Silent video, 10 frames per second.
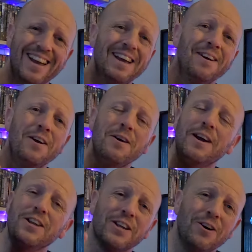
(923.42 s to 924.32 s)

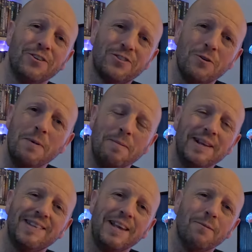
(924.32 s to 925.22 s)
You can also
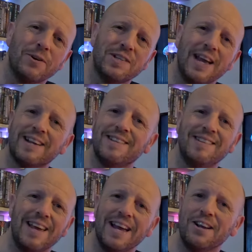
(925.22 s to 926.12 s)
maybe see where Sex
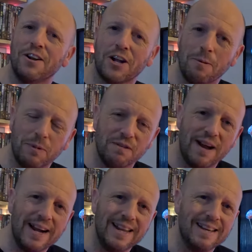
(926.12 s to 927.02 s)
and Zen got a couple of
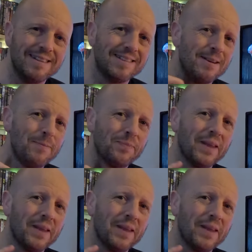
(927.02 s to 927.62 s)
ideas